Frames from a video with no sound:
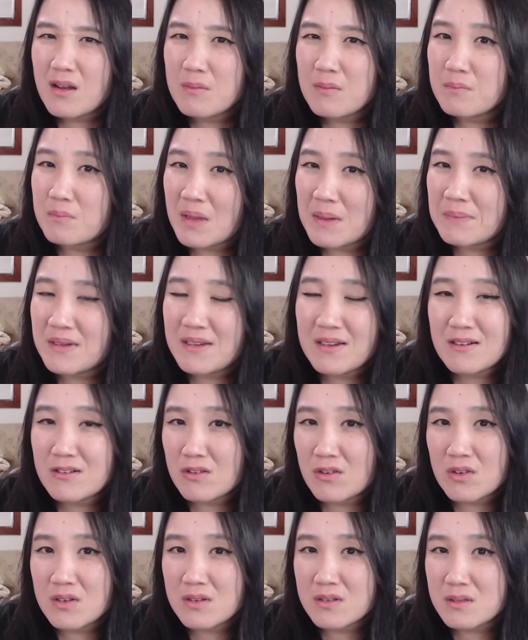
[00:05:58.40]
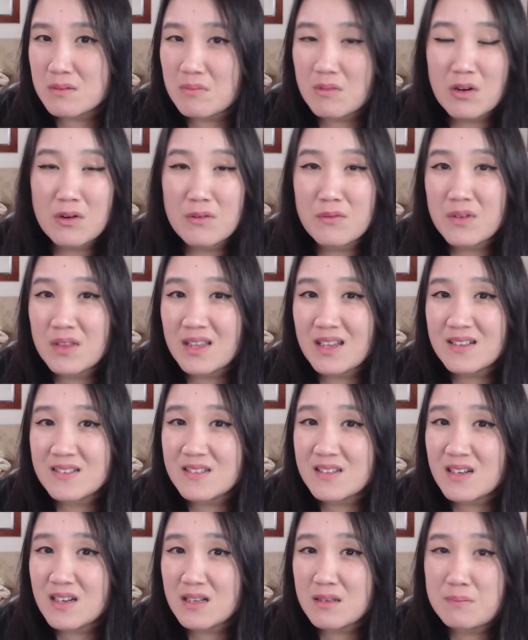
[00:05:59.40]
Maybe anonymous over the
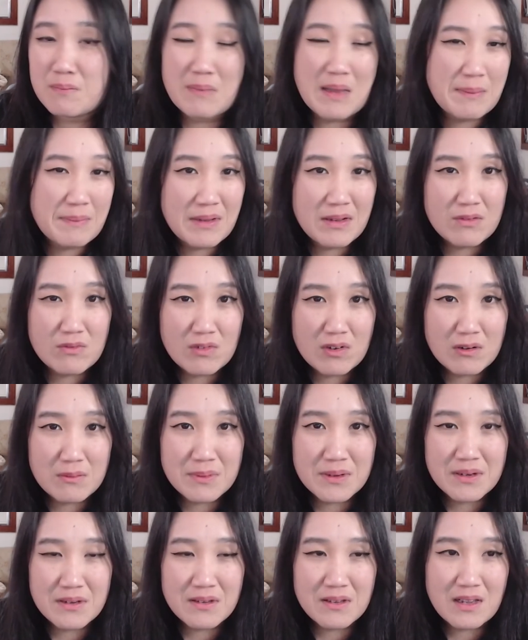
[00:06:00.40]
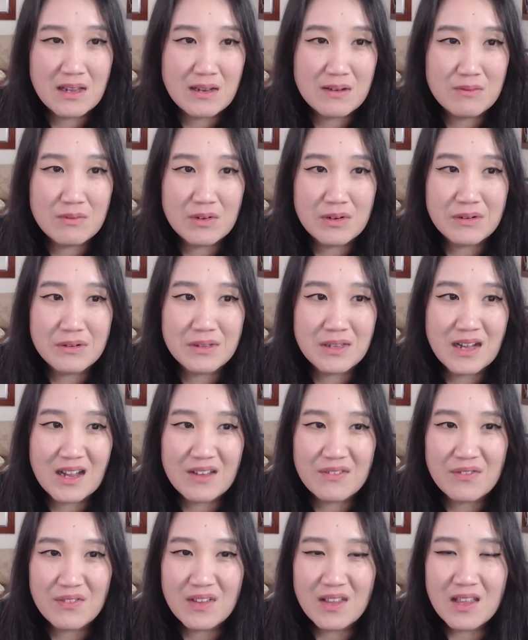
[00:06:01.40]
internet, maybe in real
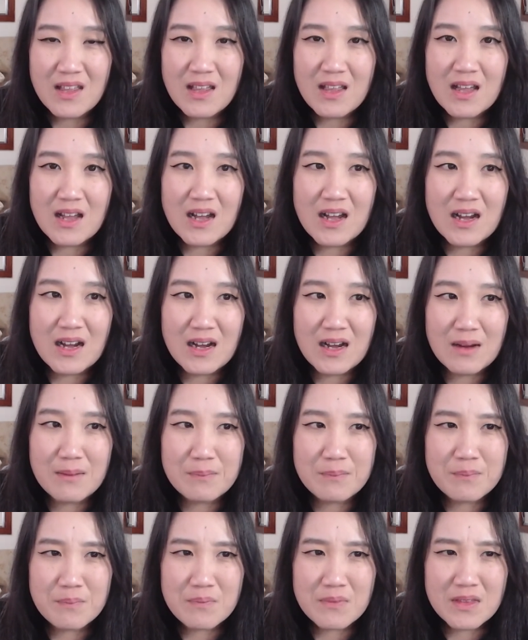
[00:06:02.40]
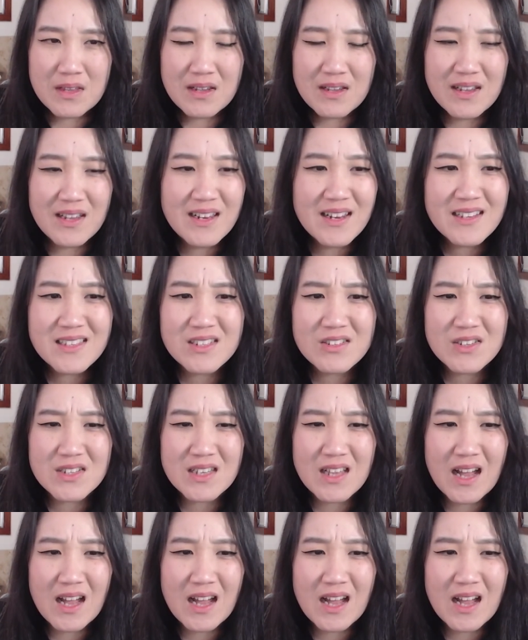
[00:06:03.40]
life. It is interesting.